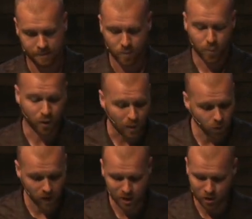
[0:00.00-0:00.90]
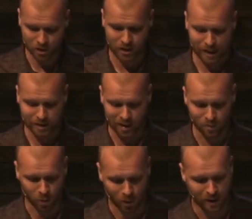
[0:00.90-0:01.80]
Preparation is
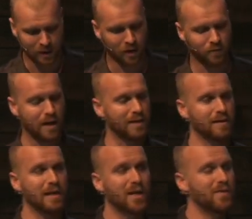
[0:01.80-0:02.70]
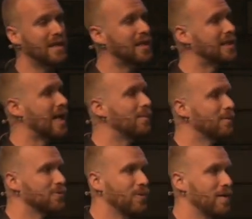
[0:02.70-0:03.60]
important in our faith. I think of the
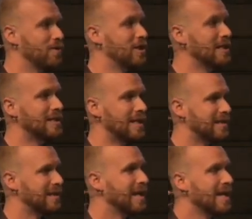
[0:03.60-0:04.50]
disciples with Jesus.